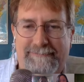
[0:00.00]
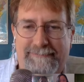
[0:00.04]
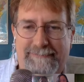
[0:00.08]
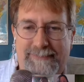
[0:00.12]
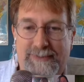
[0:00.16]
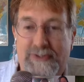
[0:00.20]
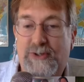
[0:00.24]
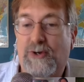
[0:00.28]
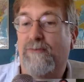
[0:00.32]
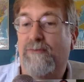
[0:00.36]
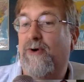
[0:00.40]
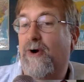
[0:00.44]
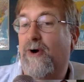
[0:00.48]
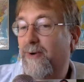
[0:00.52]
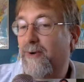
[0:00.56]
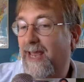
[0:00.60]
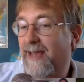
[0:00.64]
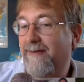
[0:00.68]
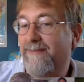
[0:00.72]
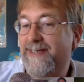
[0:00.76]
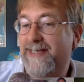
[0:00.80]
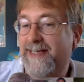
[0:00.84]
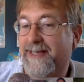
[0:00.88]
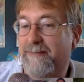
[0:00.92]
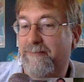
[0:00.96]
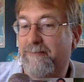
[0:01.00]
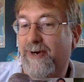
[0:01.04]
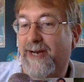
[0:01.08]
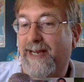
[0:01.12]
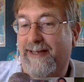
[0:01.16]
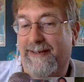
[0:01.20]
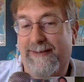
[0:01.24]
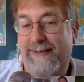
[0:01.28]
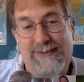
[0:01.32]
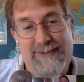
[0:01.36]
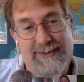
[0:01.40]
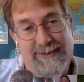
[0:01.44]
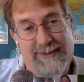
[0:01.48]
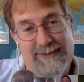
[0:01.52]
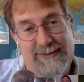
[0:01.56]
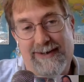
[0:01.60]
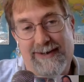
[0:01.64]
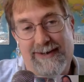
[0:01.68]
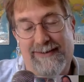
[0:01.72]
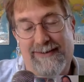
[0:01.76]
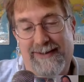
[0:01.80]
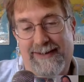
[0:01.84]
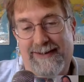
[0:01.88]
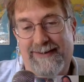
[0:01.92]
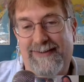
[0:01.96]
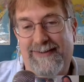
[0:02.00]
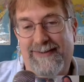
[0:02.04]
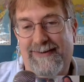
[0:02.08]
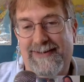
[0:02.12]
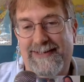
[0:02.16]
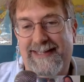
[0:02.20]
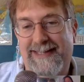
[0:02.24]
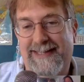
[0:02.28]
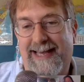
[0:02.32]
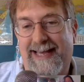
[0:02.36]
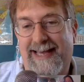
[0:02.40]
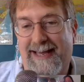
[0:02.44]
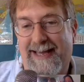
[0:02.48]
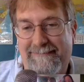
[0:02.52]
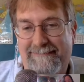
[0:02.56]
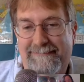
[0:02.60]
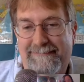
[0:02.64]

so far we haven't taken a break. So, there is that.